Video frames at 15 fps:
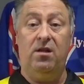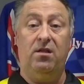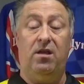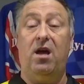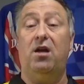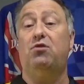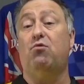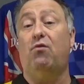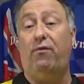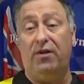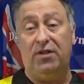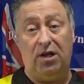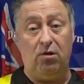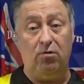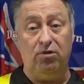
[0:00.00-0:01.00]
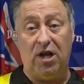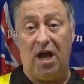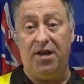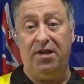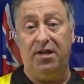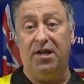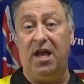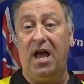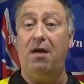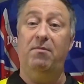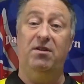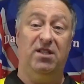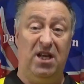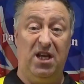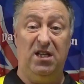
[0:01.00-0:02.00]
The actual physical side of the game
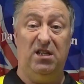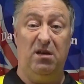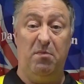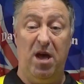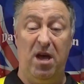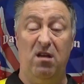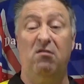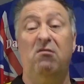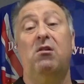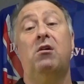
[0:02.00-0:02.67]
is the easy bit.